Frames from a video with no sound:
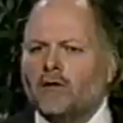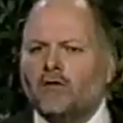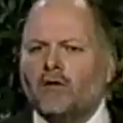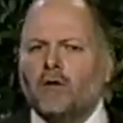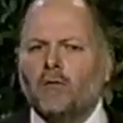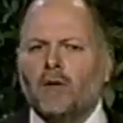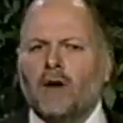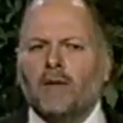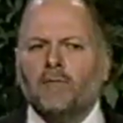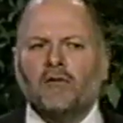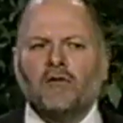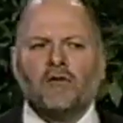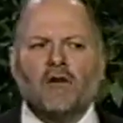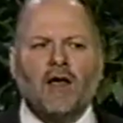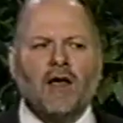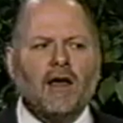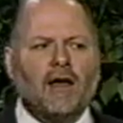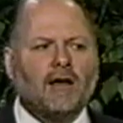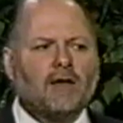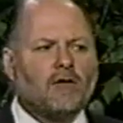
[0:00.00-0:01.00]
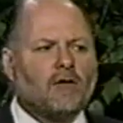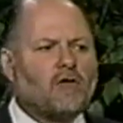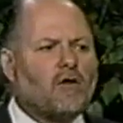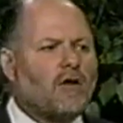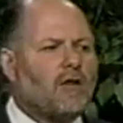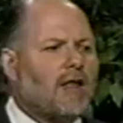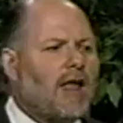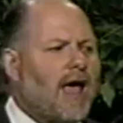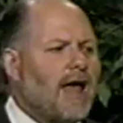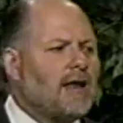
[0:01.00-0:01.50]
See what I'm saying?
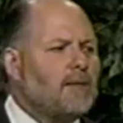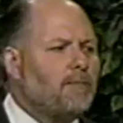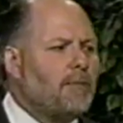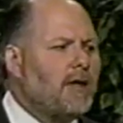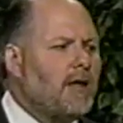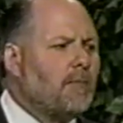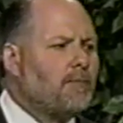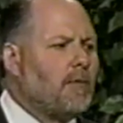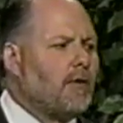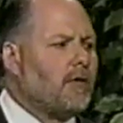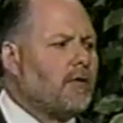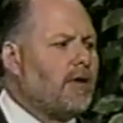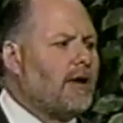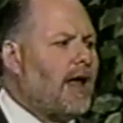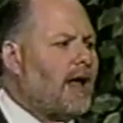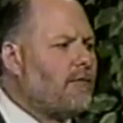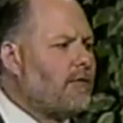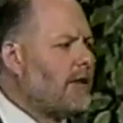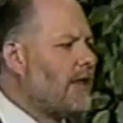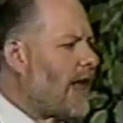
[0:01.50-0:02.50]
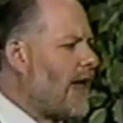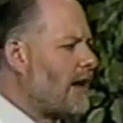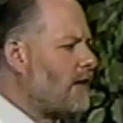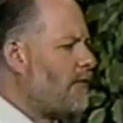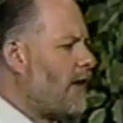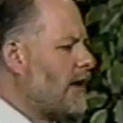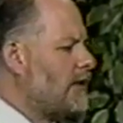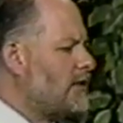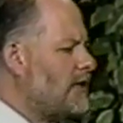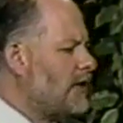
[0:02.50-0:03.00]
There's a lot of people that have a lot
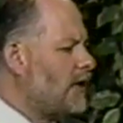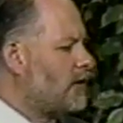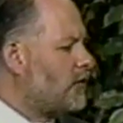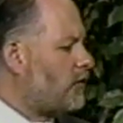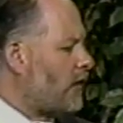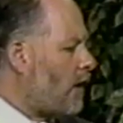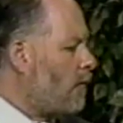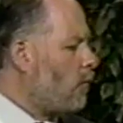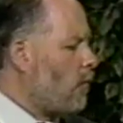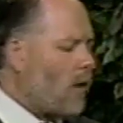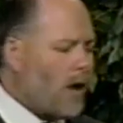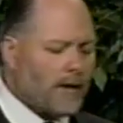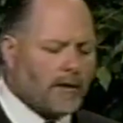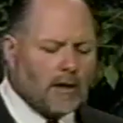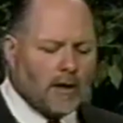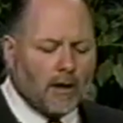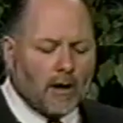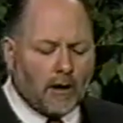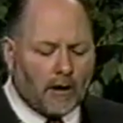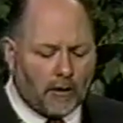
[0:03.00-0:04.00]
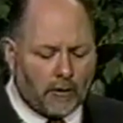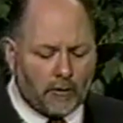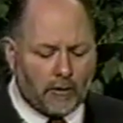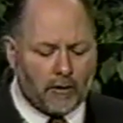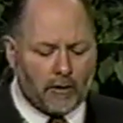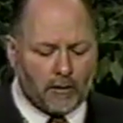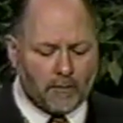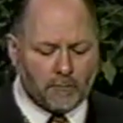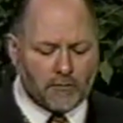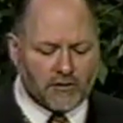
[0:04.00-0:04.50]
of ideas on what
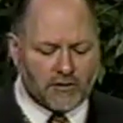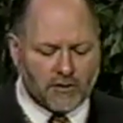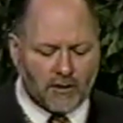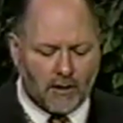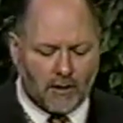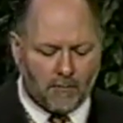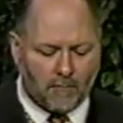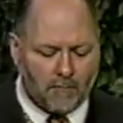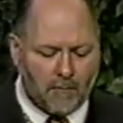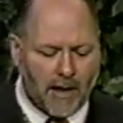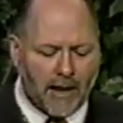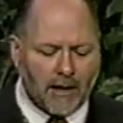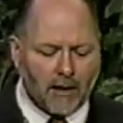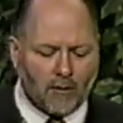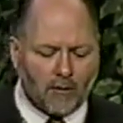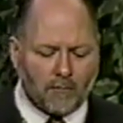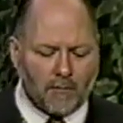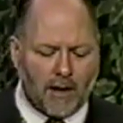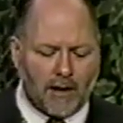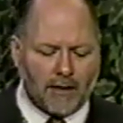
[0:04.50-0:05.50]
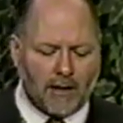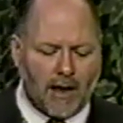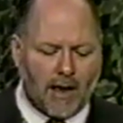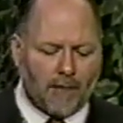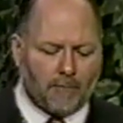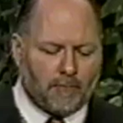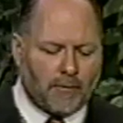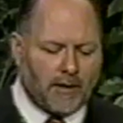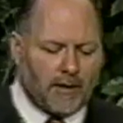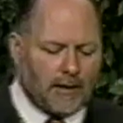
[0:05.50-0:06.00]
herbs may or may
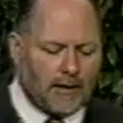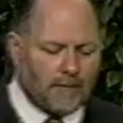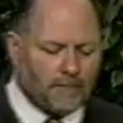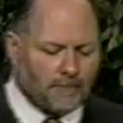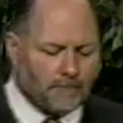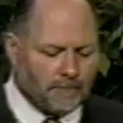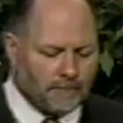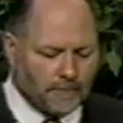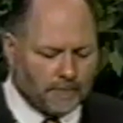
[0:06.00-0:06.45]
not be.